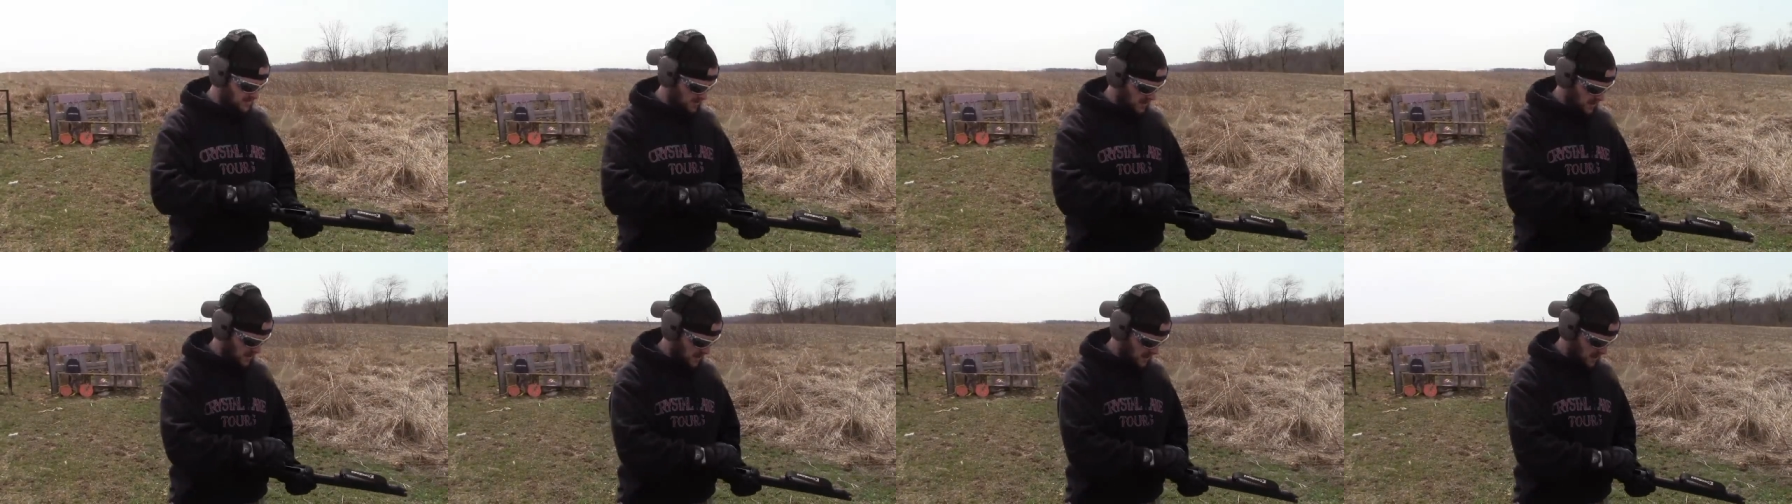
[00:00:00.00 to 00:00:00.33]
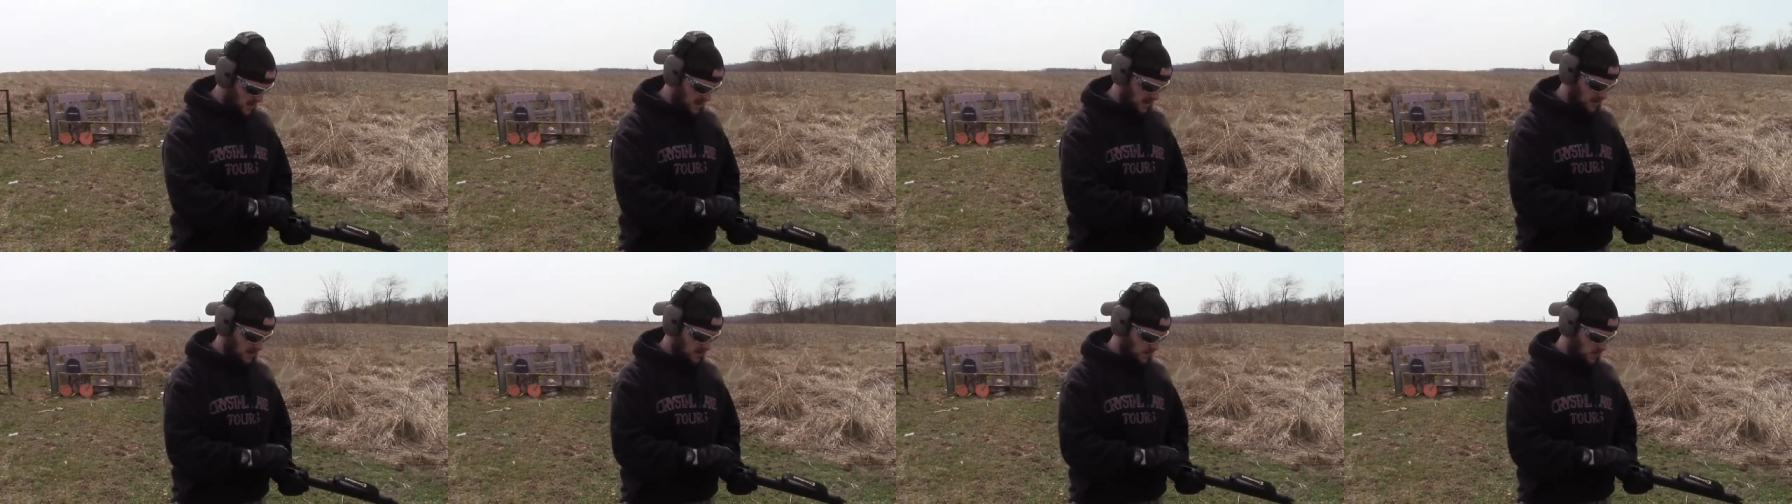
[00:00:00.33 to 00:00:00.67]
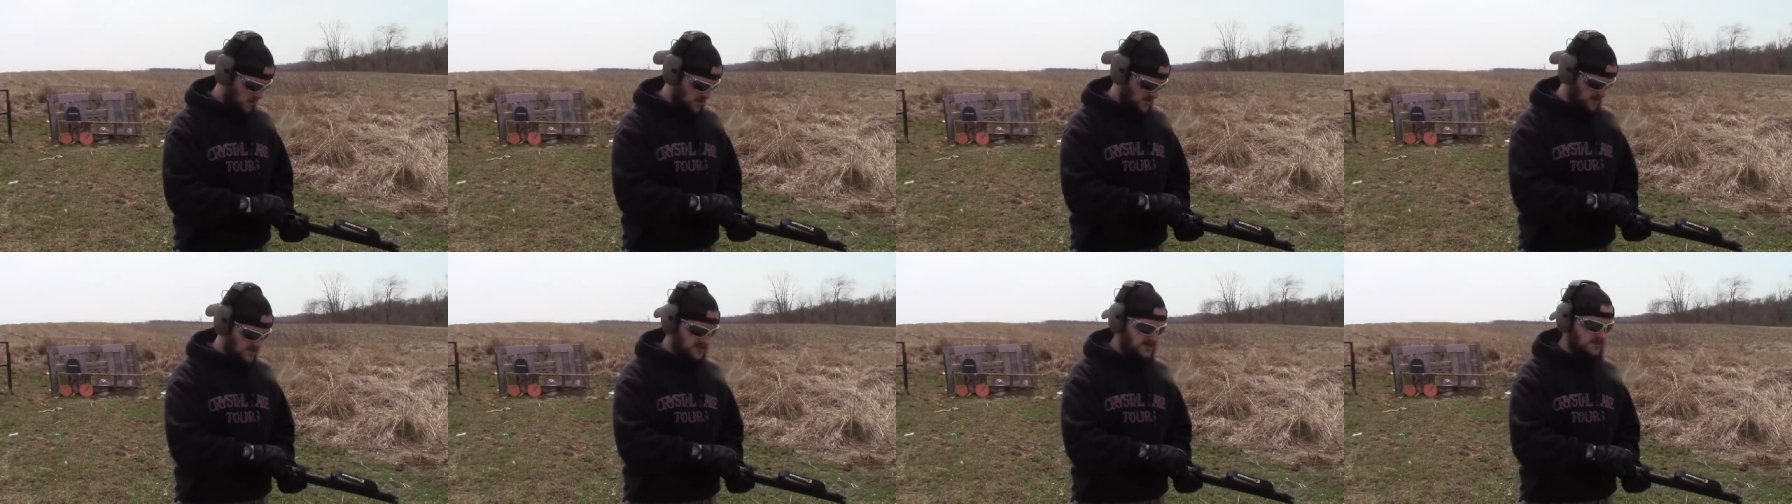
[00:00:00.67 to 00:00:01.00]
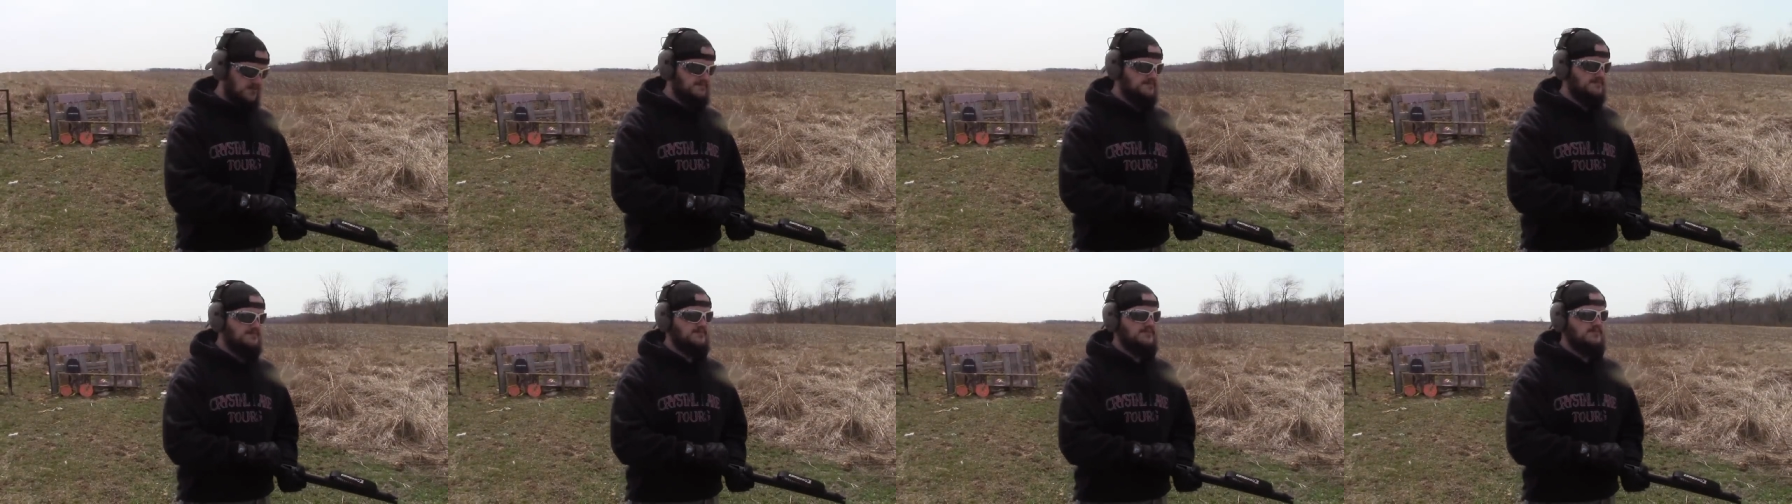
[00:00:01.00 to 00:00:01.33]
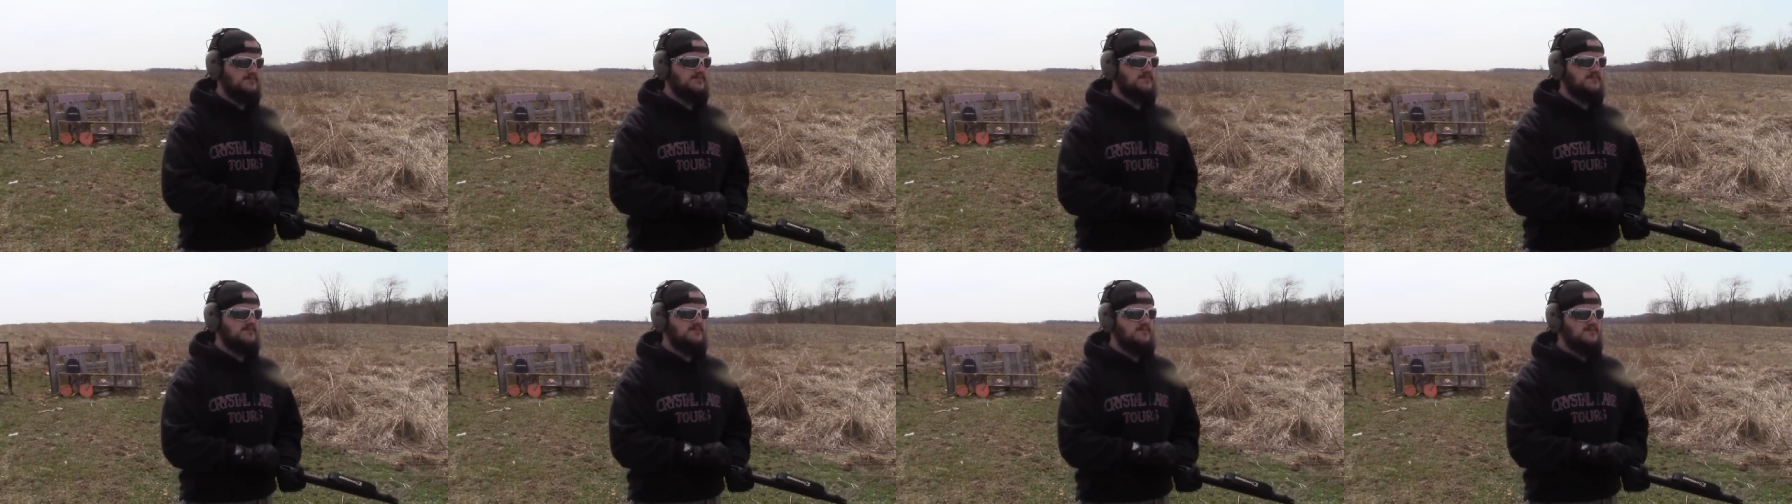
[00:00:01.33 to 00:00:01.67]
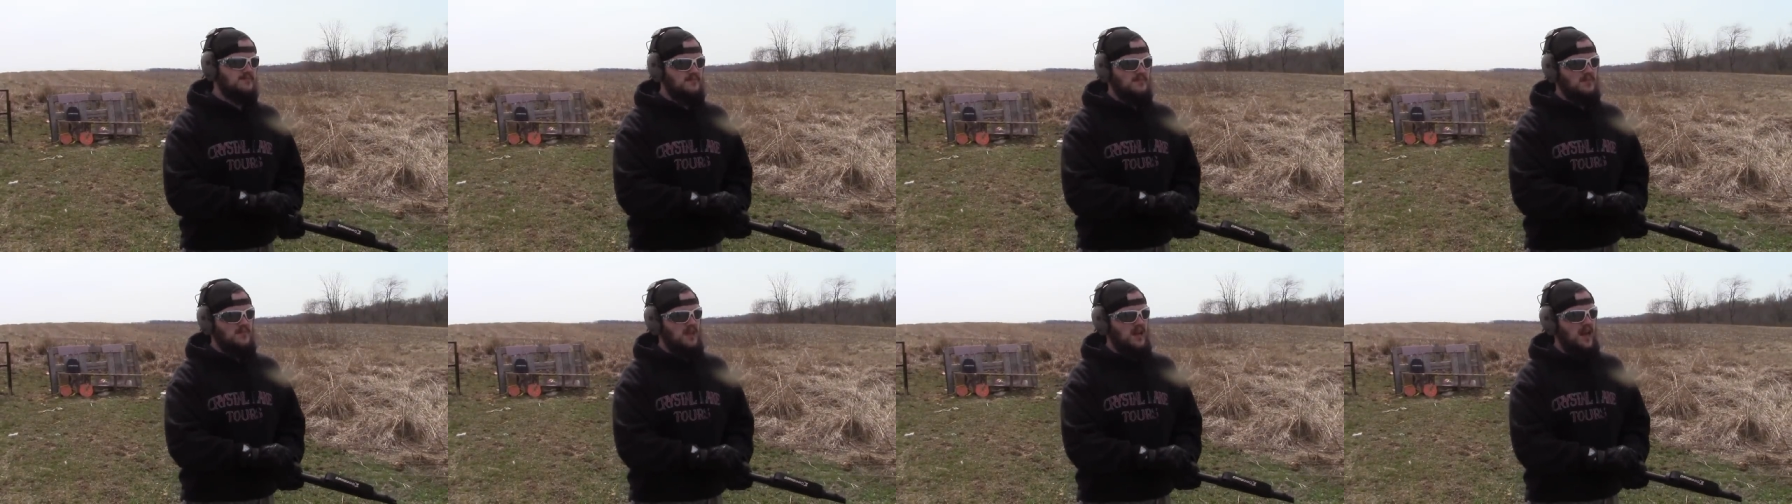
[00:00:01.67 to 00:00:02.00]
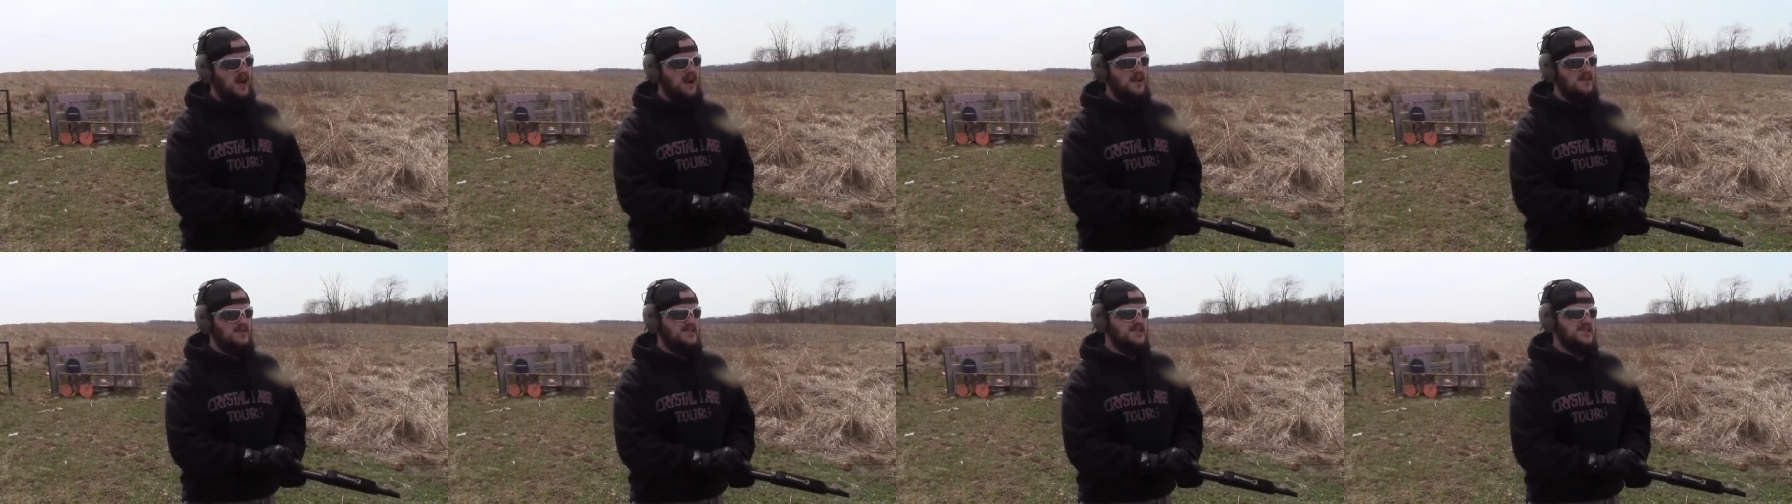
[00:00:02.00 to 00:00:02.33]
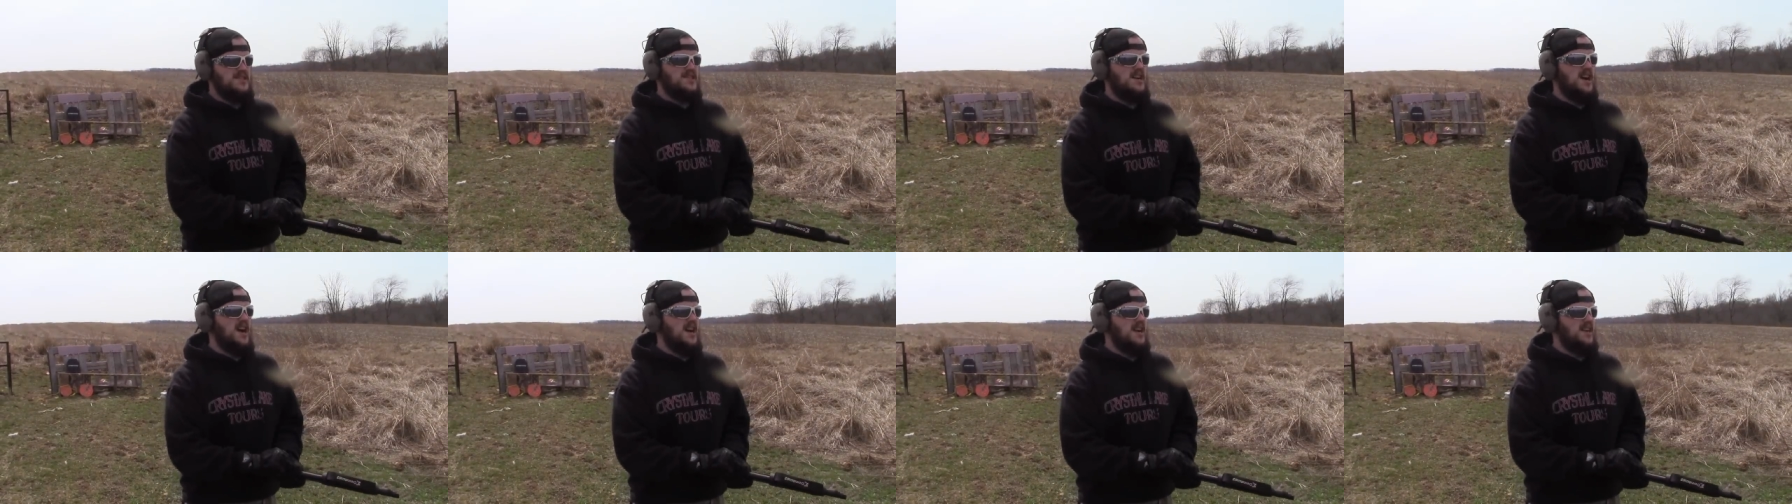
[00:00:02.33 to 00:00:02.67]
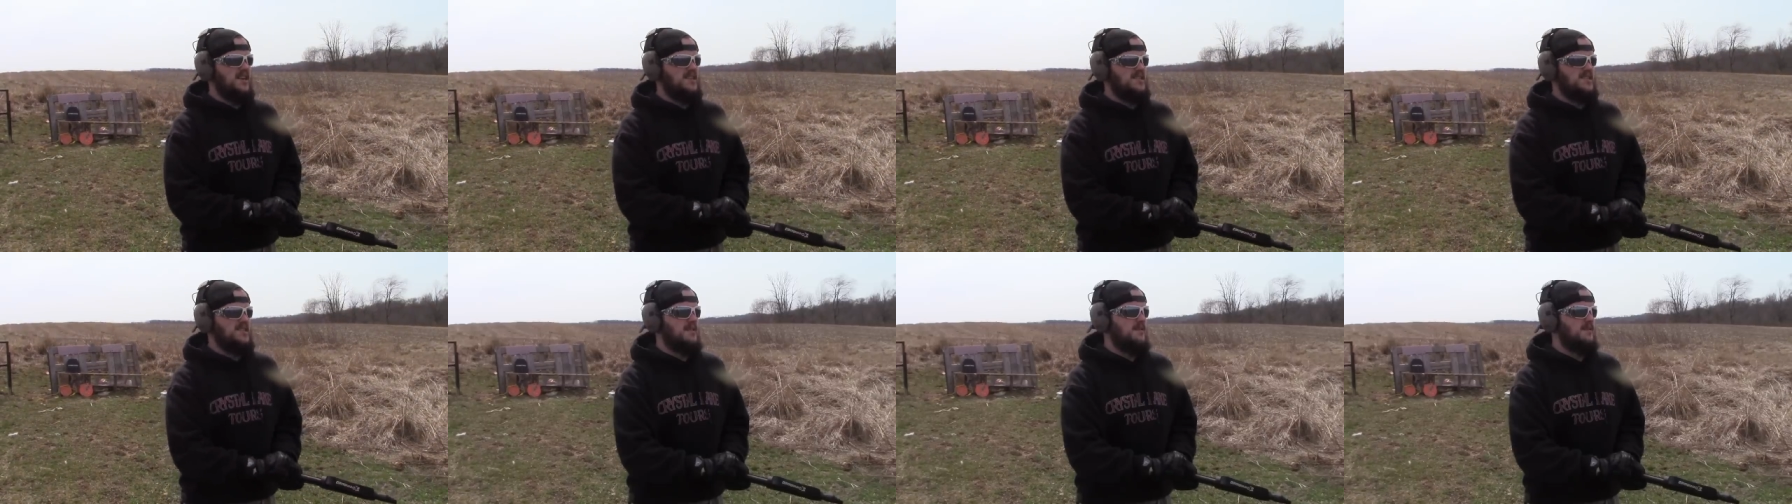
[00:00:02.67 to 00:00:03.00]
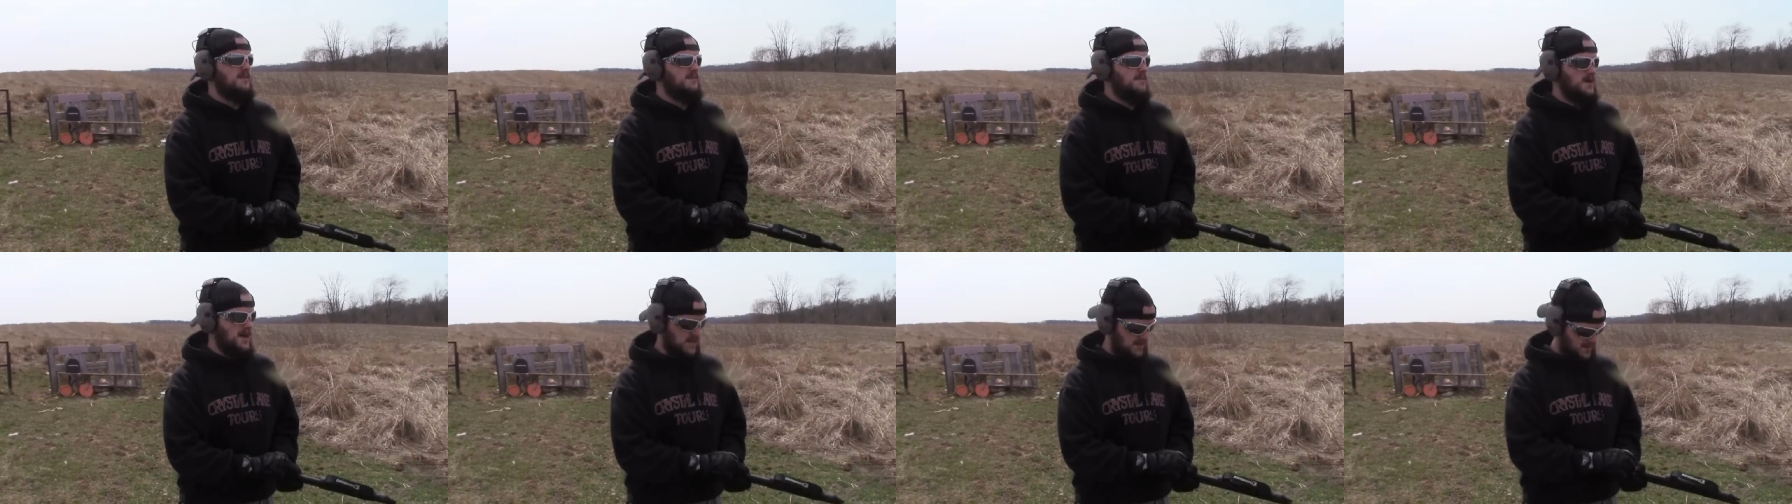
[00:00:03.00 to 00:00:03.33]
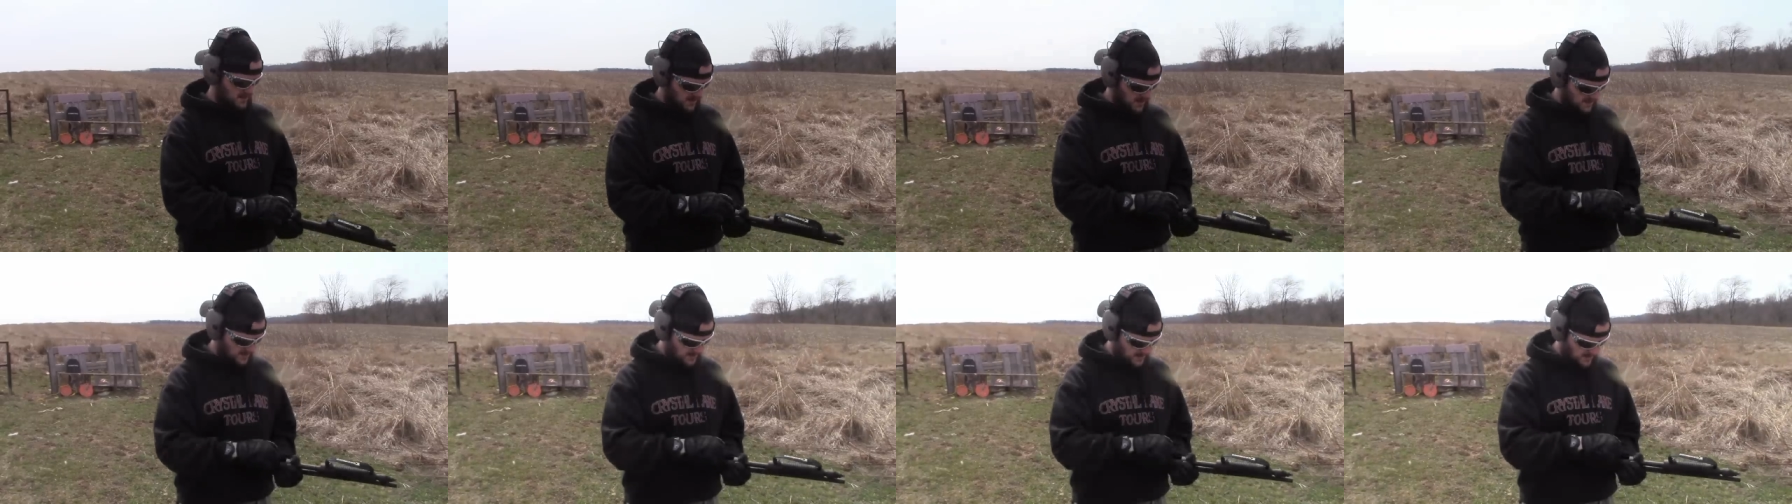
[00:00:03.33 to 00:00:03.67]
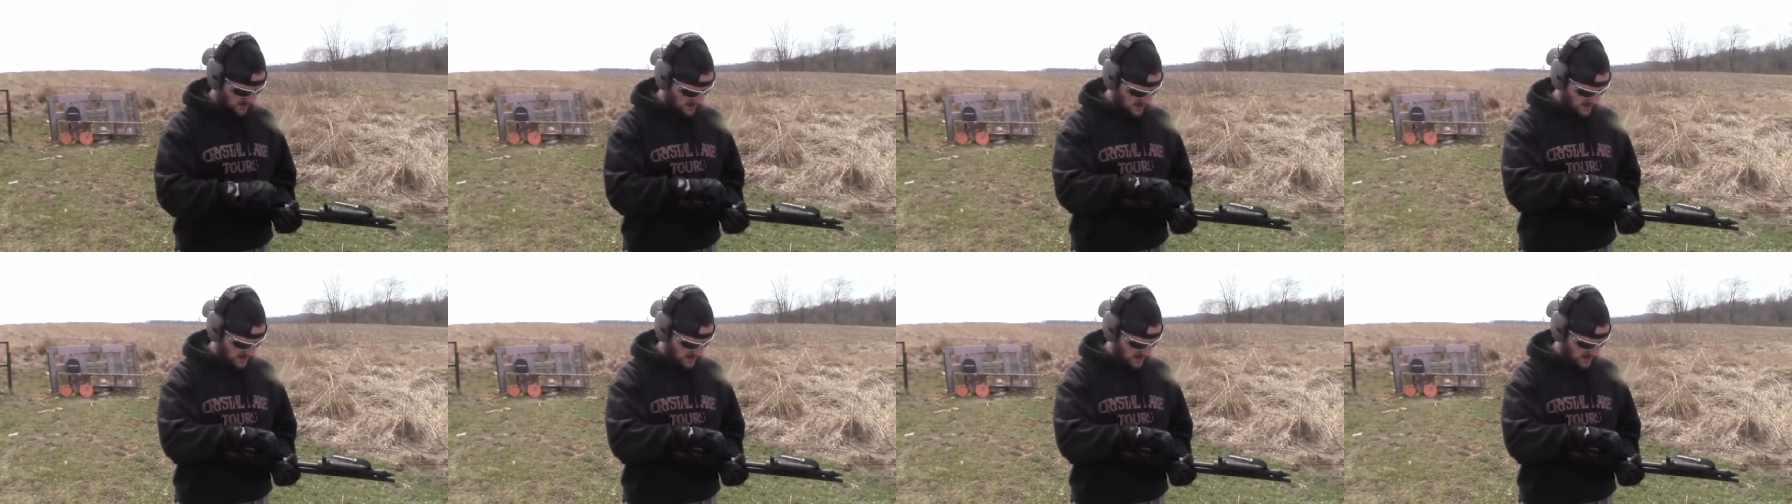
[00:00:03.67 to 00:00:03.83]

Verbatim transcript: And of course, I was just talking to someone about this.